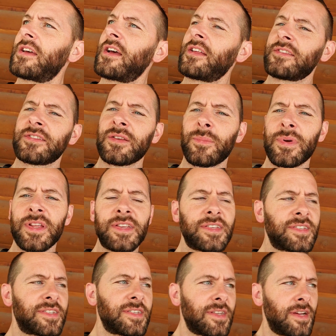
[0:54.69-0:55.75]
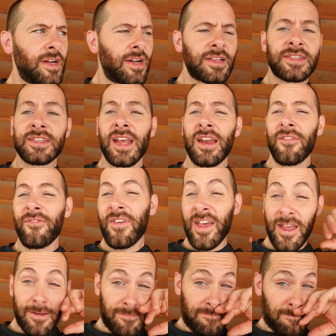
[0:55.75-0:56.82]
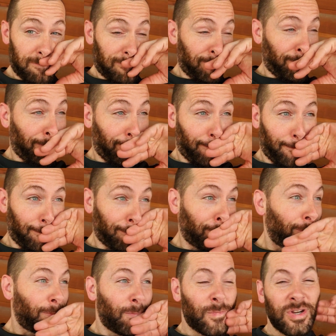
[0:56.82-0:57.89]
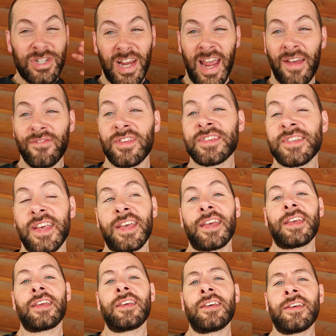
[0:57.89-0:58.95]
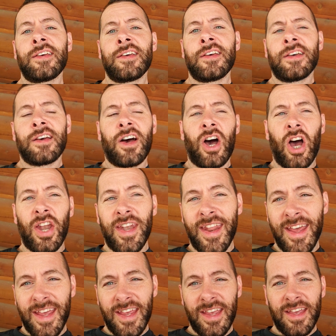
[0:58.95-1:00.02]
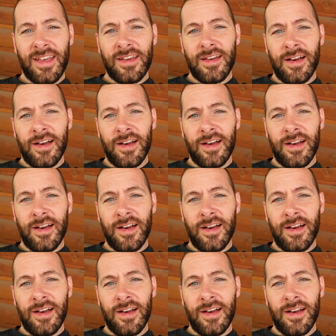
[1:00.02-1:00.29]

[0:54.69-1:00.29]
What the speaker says: on somebody's Santa Fe, which I have to say, Hyundai,